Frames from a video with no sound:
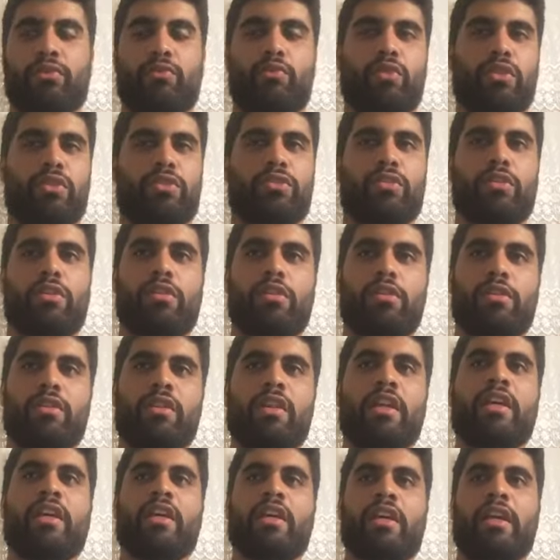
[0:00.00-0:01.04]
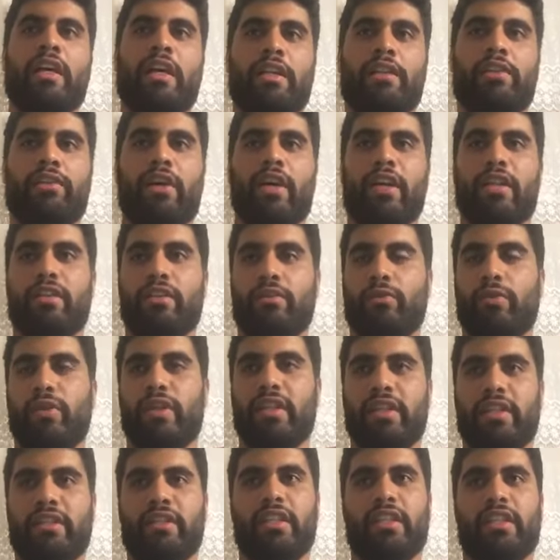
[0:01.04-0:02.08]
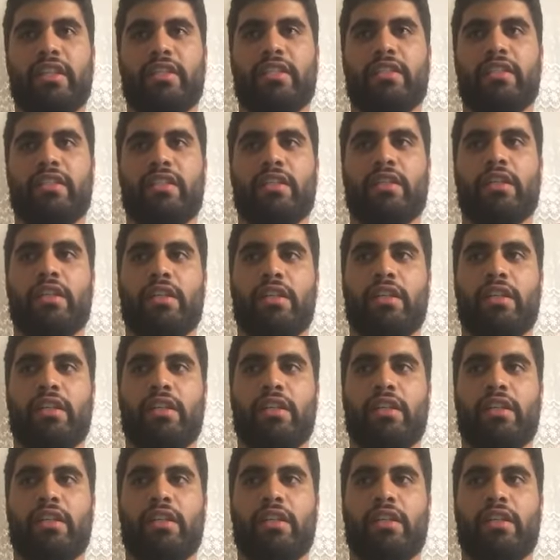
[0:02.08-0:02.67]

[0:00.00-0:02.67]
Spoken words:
was cold, and the other one is